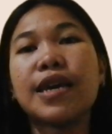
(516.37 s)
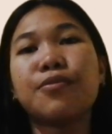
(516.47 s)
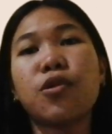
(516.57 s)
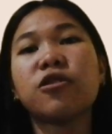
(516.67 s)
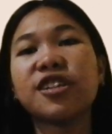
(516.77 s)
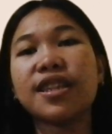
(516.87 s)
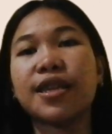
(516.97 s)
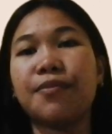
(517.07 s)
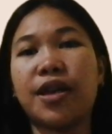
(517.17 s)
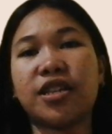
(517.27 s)

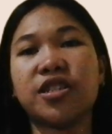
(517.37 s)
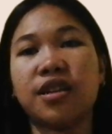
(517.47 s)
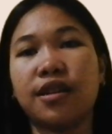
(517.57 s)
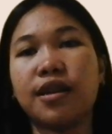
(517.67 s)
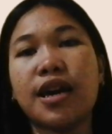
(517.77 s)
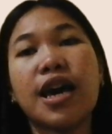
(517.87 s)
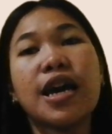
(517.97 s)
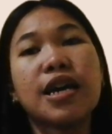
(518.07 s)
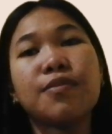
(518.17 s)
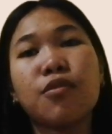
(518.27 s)
Emotional dimension.
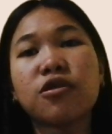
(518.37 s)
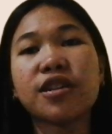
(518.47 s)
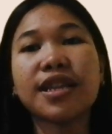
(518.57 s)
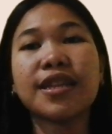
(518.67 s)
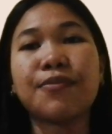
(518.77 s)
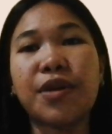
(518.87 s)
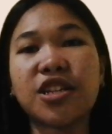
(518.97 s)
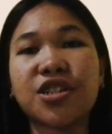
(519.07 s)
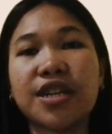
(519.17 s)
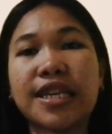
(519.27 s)
Emotional
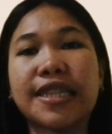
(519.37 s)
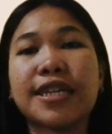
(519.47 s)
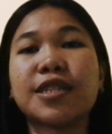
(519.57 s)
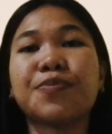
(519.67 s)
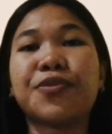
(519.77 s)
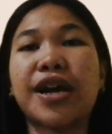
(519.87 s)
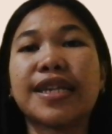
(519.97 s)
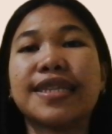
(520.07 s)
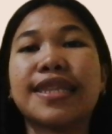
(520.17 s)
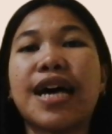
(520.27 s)
dimension, it
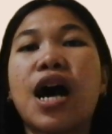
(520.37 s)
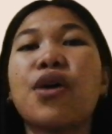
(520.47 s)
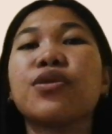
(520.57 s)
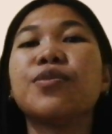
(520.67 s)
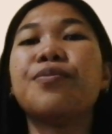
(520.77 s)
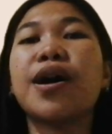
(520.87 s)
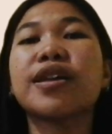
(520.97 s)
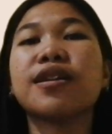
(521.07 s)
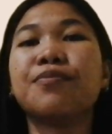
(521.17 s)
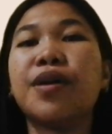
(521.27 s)
expresses that how the
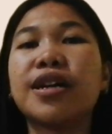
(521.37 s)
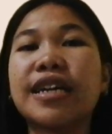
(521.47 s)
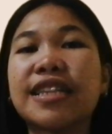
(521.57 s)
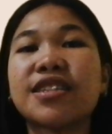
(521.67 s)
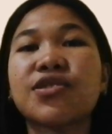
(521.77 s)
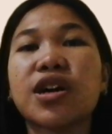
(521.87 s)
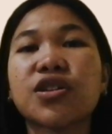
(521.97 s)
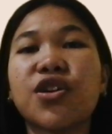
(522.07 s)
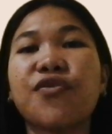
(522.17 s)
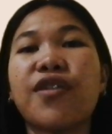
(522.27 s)
mind and body
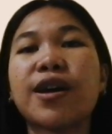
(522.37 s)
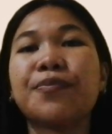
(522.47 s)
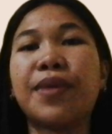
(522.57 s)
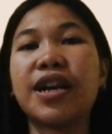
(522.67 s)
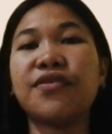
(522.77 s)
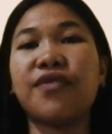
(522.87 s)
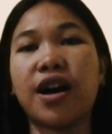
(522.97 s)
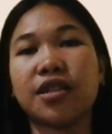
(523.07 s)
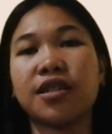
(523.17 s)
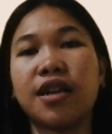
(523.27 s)
interact to affect body
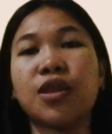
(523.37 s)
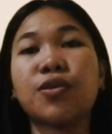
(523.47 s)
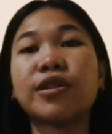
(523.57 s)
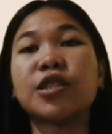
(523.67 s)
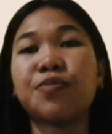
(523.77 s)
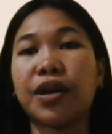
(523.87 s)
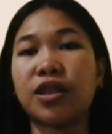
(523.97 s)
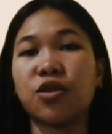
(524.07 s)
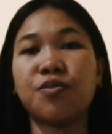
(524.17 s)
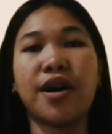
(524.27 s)
function and to
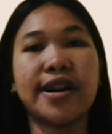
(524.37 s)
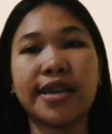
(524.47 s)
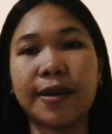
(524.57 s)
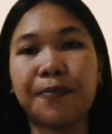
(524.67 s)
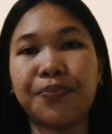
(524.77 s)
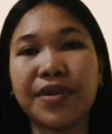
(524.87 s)
respond to body.